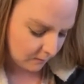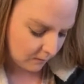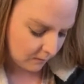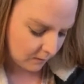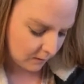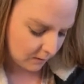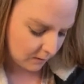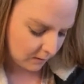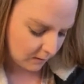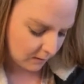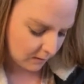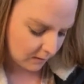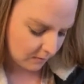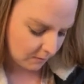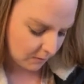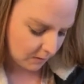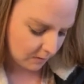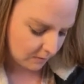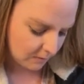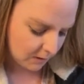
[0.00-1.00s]
for our
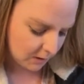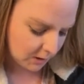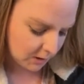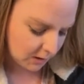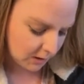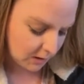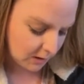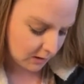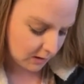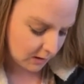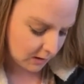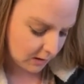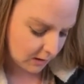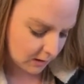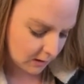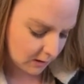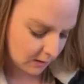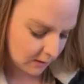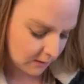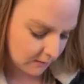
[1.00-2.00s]
gumball machine
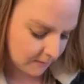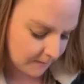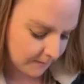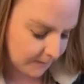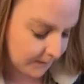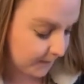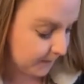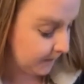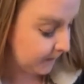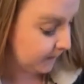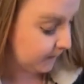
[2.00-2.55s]
here.